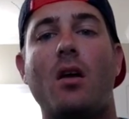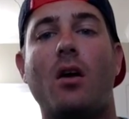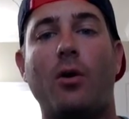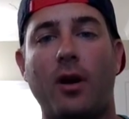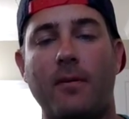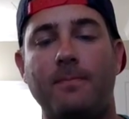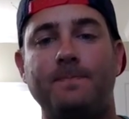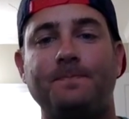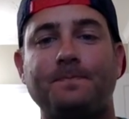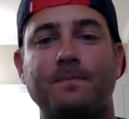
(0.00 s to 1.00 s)
Okay,
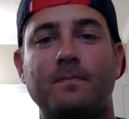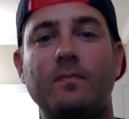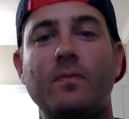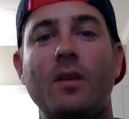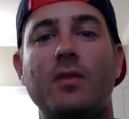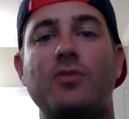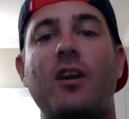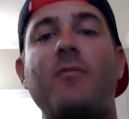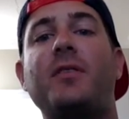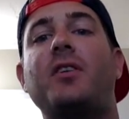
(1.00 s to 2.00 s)

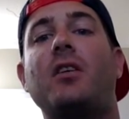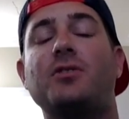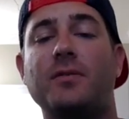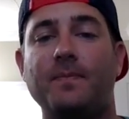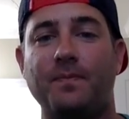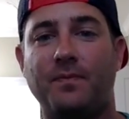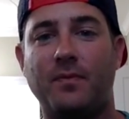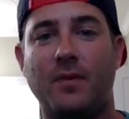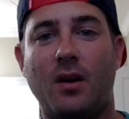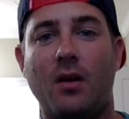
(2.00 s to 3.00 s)
draft methodology.
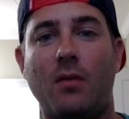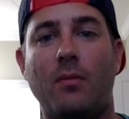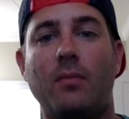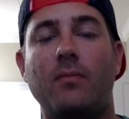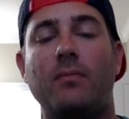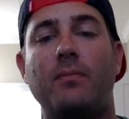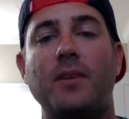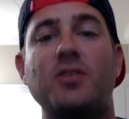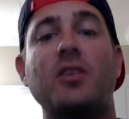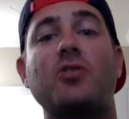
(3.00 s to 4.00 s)

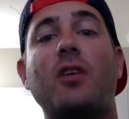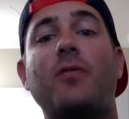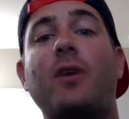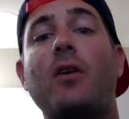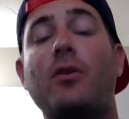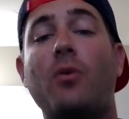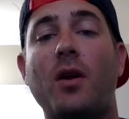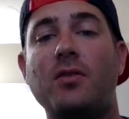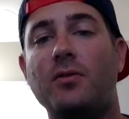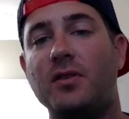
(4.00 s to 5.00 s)
Basically, I tried to figure out a new way
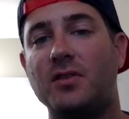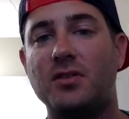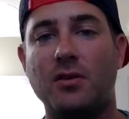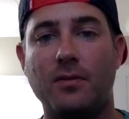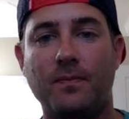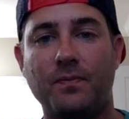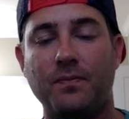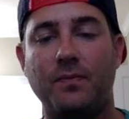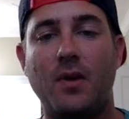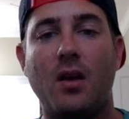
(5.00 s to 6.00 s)
to do things this year,
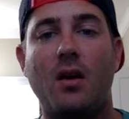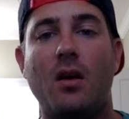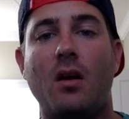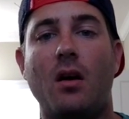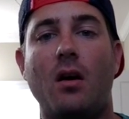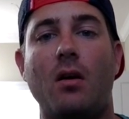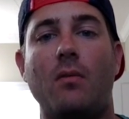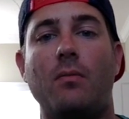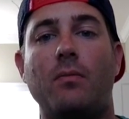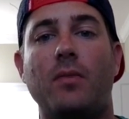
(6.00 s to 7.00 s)

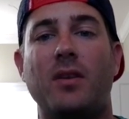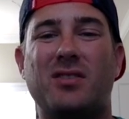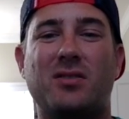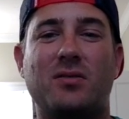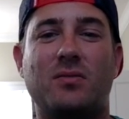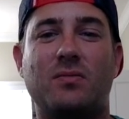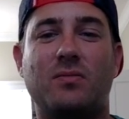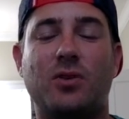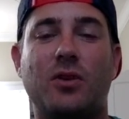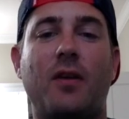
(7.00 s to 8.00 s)
and it's
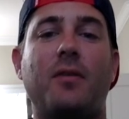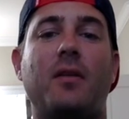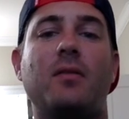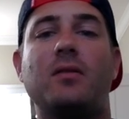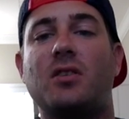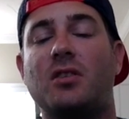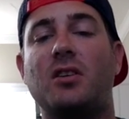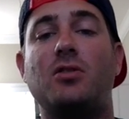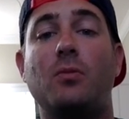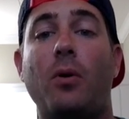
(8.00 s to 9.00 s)
turned out that it's going to
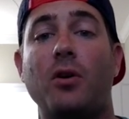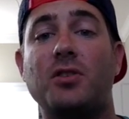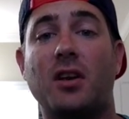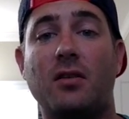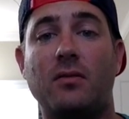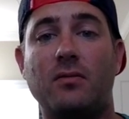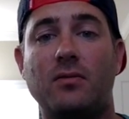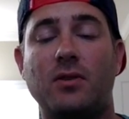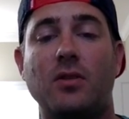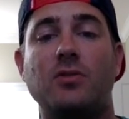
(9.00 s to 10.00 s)
take two parts to get it
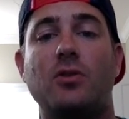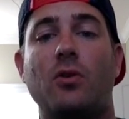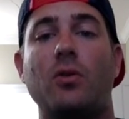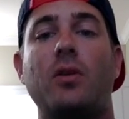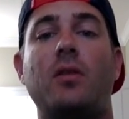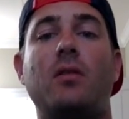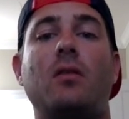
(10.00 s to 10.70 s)
done totally.